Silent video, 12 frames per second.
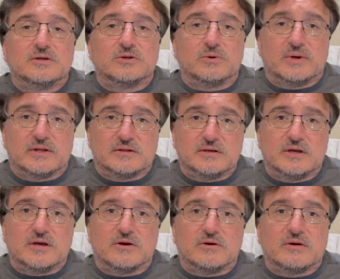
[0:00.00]
throughout the
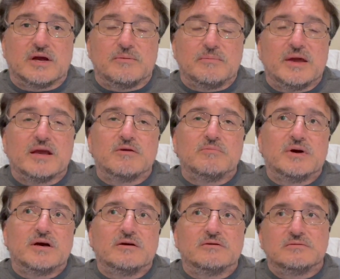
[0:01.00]
year and make
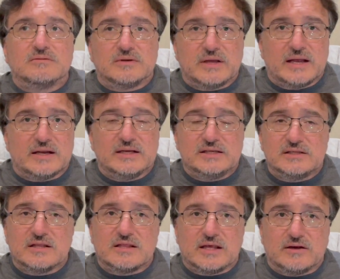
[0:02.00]
about at least a
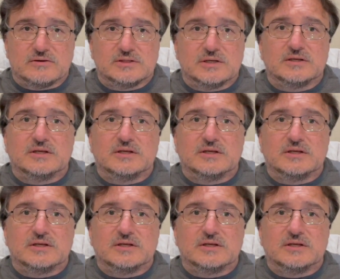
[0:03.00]
thousand,